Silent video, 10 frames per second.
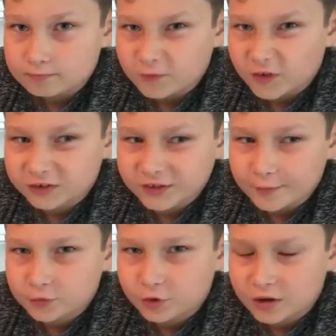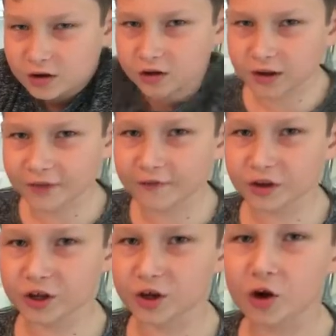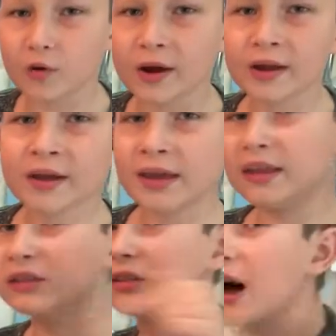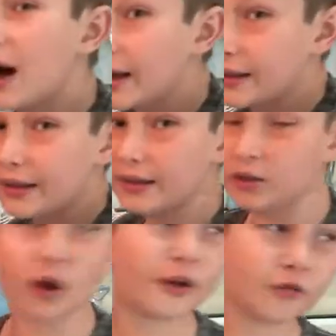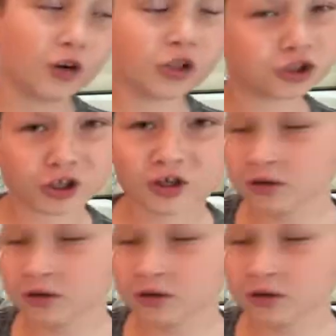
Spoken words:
First time doing a cooking video in Thailand, not in Russia.